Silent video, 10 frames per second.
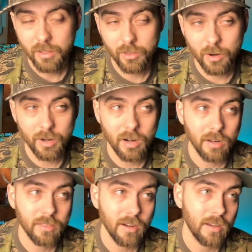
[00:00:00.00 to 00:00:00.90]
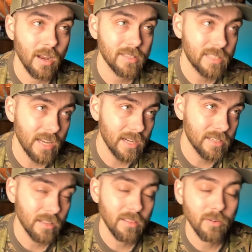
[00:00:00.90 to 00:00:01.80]
throwing it on a
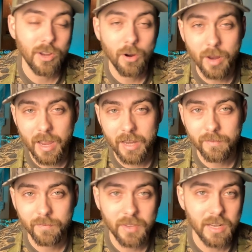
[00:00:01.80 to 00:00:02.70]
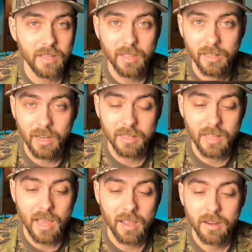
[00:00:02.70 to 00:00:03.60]
30-06, a 308, anything like
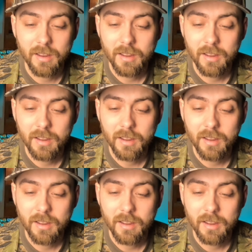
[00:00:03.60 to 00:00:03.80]
that.